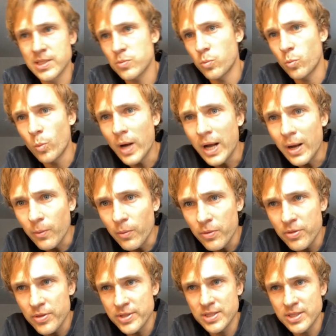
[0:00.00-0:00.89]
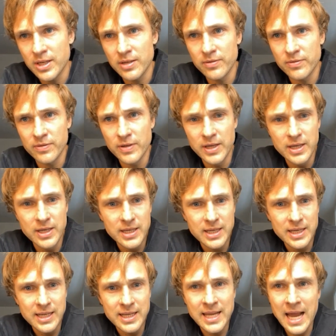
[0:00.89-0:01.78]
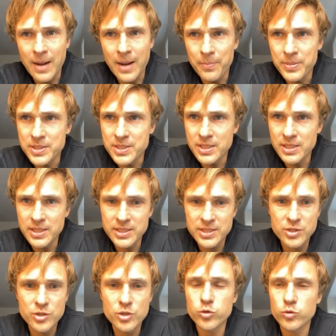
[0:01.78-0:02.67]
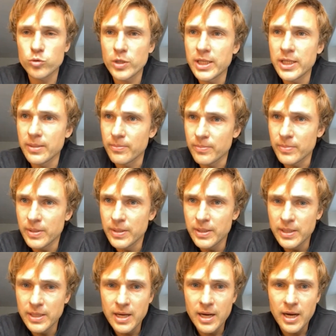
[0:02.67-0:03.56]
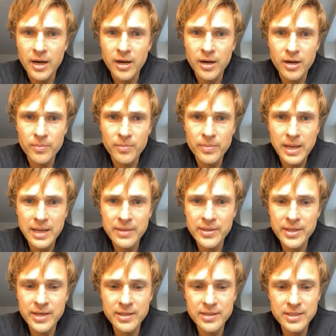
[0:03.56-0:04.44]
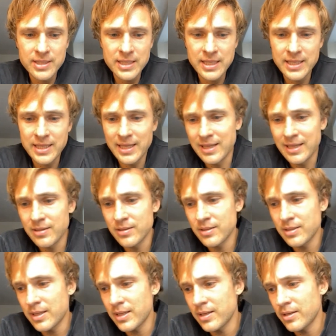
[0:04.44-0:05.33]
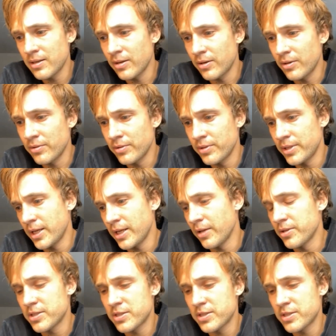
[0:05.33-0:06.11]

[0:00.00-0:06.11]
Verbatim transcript: wealth, this kind of capitalist dream. And then on the other